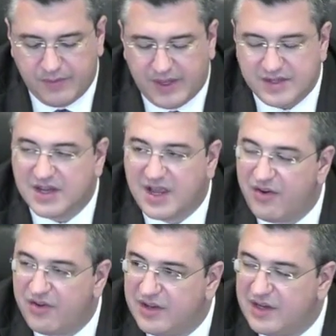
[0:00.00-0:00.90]
as
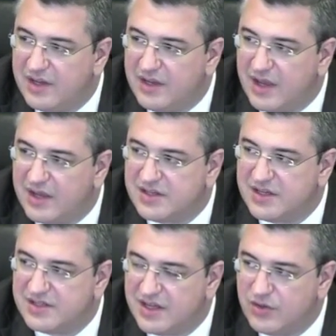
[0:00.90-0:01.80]
currently, as I
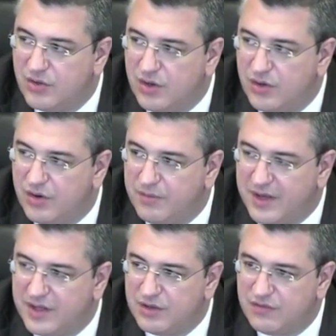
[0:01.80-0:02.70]
said earlier in
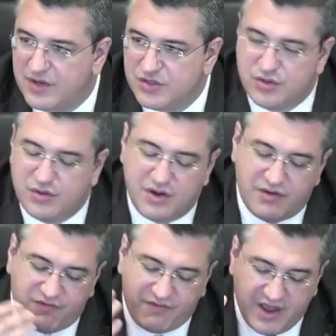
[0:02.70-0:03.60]
my intervention, there
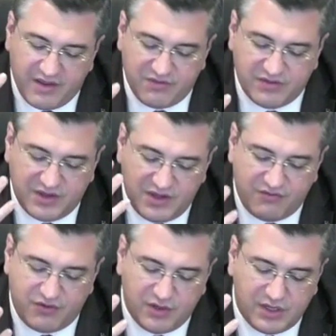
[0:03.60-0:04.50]
are five
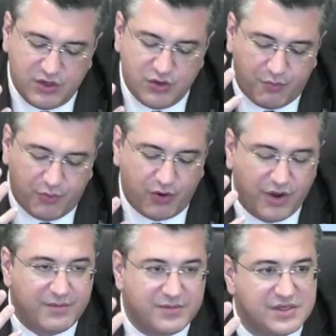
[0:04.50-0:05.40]
different EU
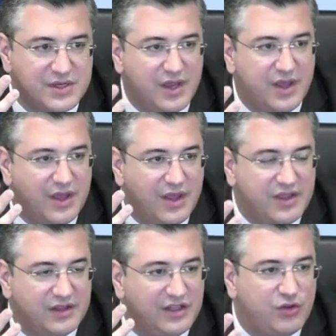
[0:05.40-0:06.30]
programs
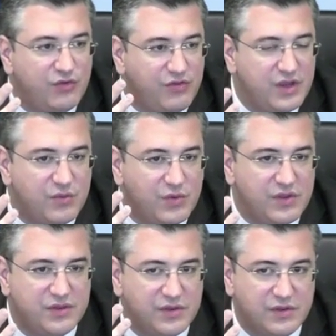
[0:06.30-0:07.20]
that intervene with
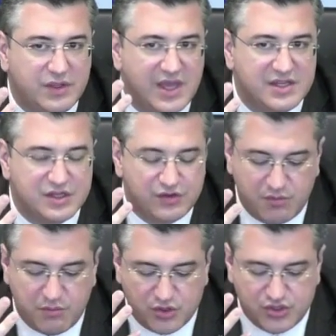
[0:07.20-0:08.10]
cases of
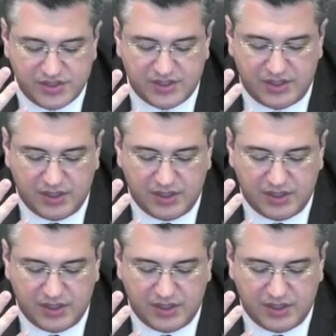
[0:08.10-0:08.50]
emergency.